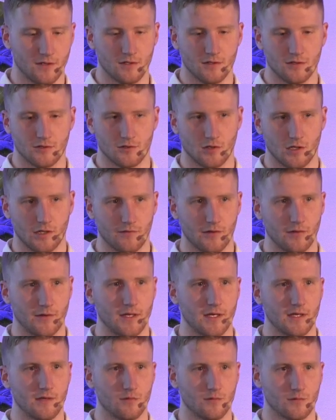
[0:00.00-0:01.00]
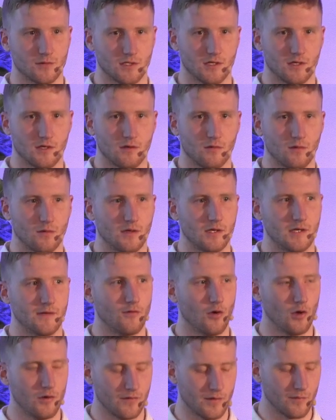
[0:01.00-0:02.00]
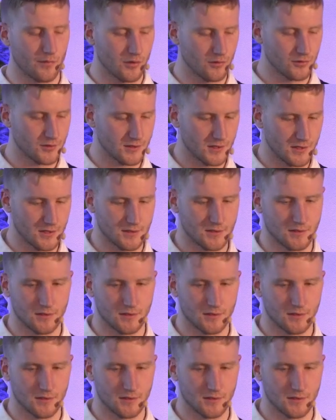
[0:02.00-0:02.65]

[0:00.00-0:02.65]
So every day it was an evolving process,